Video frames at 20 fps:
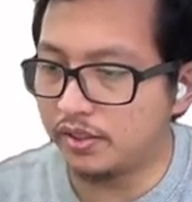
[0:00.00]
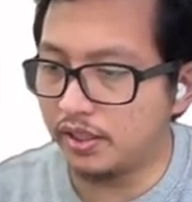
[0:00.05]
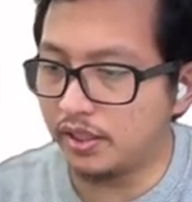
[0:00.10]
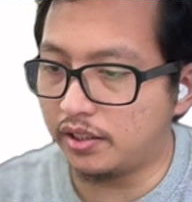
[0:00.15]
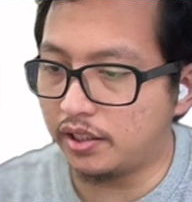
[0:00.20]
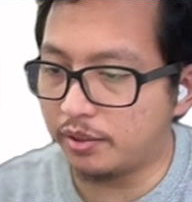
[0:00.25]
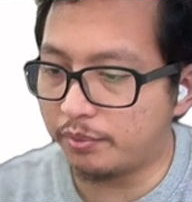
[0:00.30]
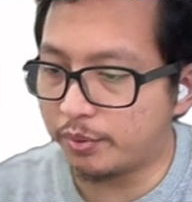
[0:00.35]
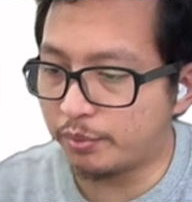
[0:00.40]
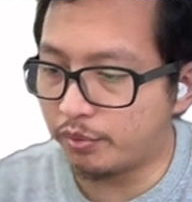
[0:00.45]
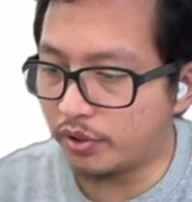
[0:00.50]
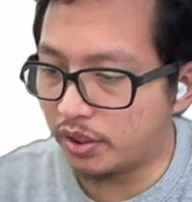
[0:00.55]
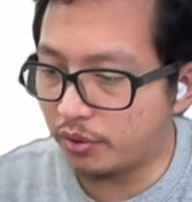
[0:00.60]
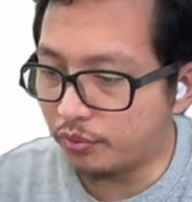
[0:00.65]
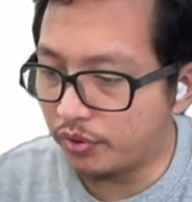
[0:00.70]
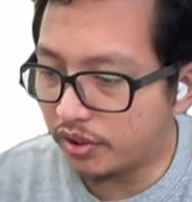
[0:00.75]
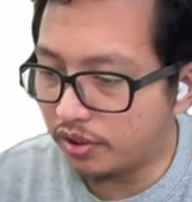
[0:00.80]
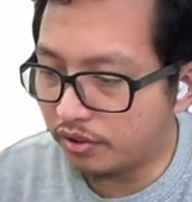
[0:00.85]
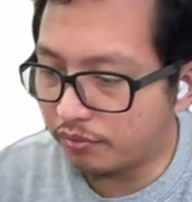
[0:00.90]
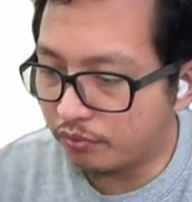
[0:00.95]
The second
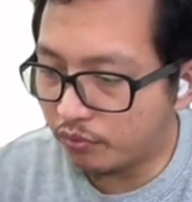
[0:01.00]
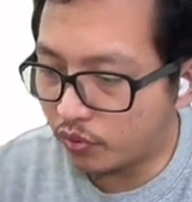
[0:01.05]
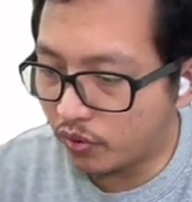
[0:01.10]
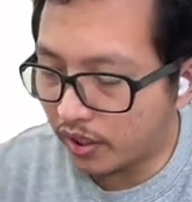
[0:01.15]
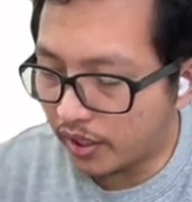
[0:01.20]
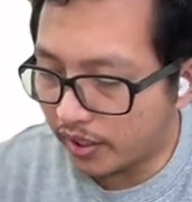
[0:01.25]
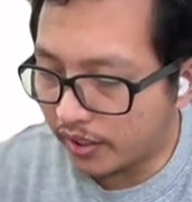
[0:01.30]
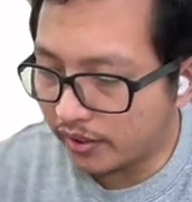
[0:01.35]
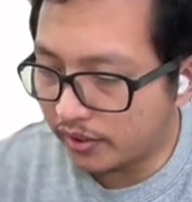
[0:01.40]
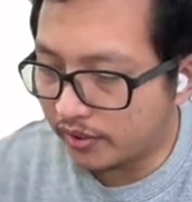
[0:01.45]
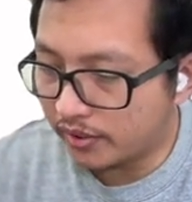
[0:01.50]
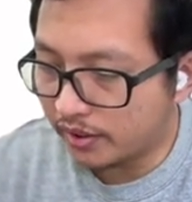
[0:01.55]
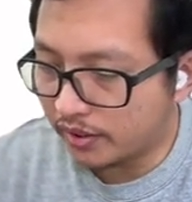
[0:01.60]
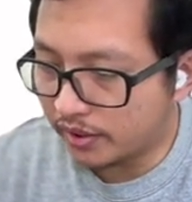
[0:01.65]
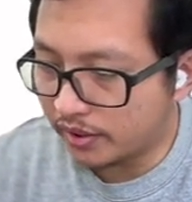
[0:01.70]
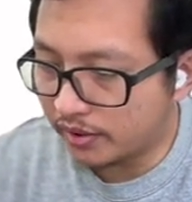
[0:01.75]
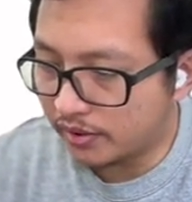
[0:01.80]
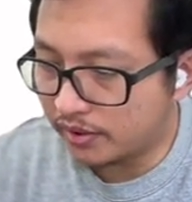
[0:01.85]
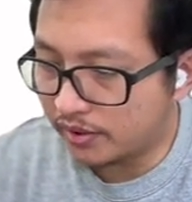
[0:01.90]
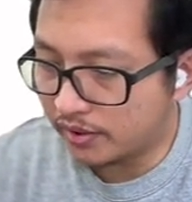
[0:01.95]
hyperbola, we could
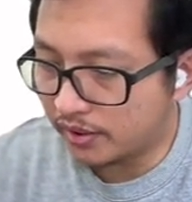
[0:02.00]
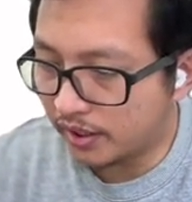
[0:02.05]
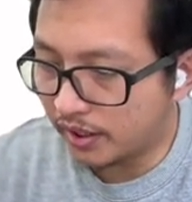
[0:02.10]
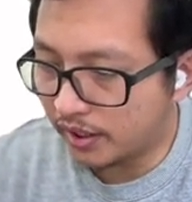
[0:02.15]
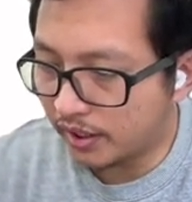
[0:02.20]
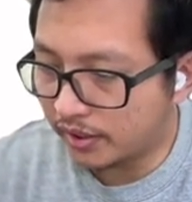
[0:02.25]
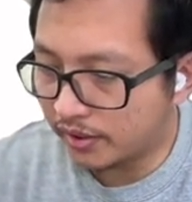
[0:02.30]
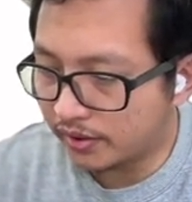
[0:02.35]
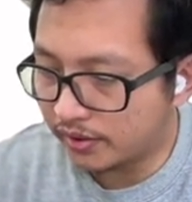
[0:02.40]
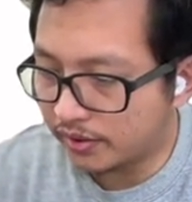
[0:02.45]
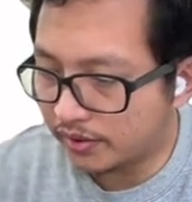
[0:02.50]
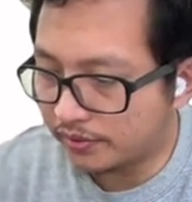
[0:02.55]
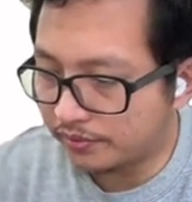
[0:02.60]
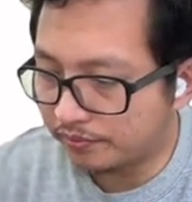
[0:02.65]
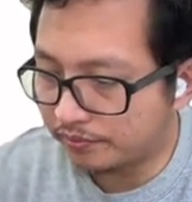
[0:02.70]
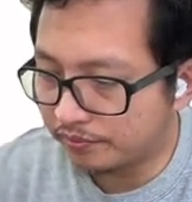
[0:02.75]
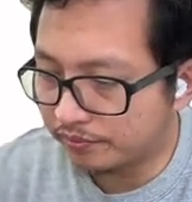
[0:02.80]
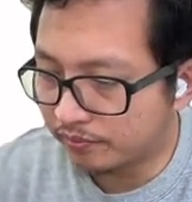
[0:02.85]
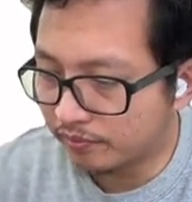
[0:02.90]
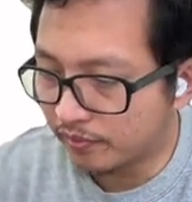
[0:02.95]
write this
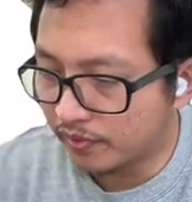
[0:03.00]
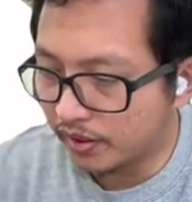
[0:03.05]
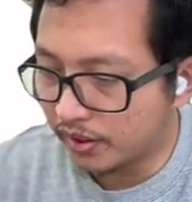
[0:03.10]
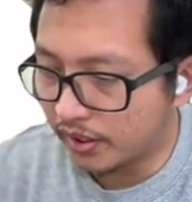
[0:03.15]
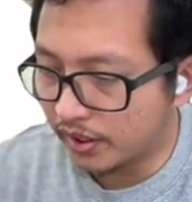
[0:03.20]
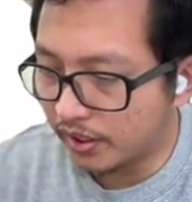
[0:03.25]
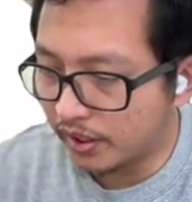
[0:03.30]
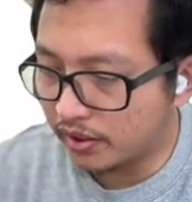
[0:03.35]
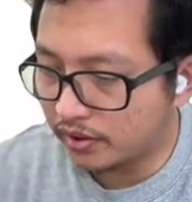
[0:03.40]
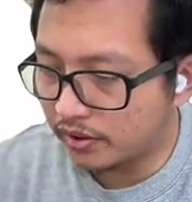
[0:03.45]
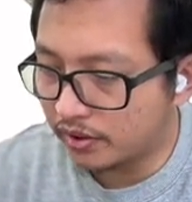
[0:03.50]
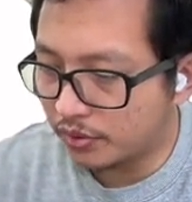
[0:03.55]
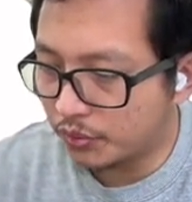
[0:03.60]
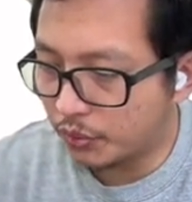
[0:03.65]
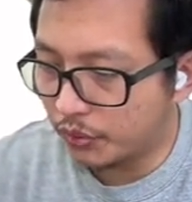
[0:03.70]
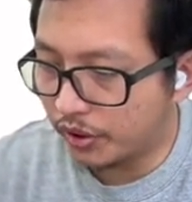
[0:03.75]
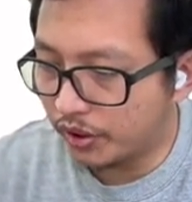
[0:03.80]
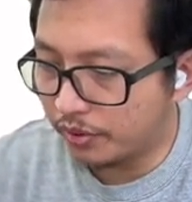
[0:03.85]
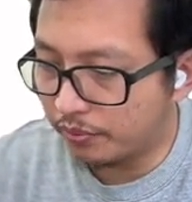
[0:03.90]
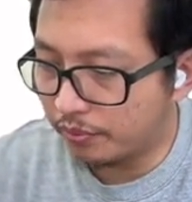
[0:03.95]
as x
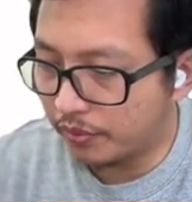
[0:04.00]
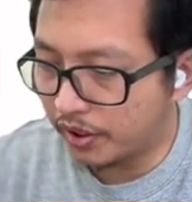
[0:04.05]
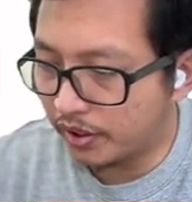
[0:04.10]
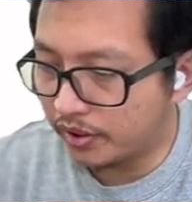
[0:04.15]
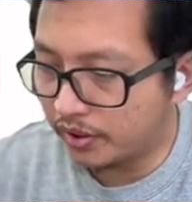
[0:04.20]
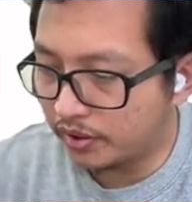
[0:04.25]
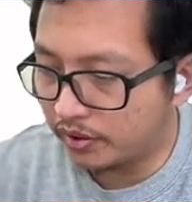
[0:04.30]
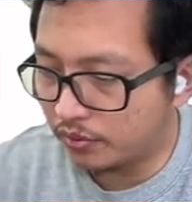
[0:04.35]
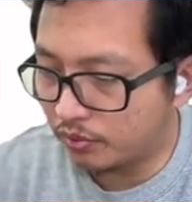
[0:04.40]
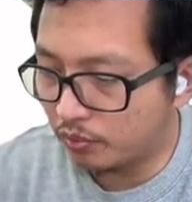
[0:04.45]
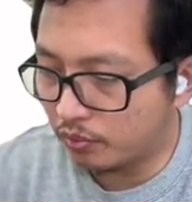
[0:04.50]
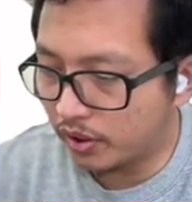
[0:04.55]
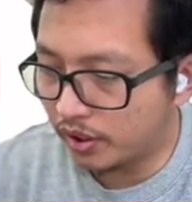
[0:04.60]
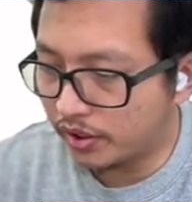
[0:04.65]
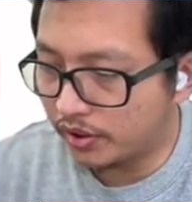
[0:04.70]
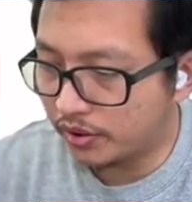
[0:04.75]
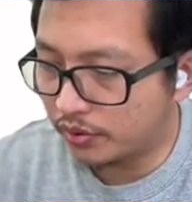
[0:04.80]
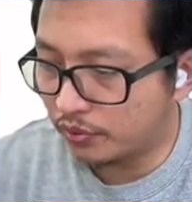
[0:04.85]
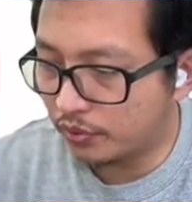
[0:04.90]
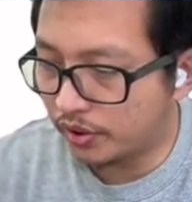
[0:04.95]
squared minus
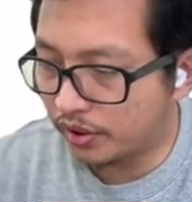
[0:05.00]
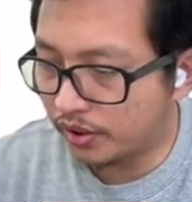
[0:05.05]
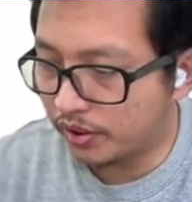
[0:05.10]
y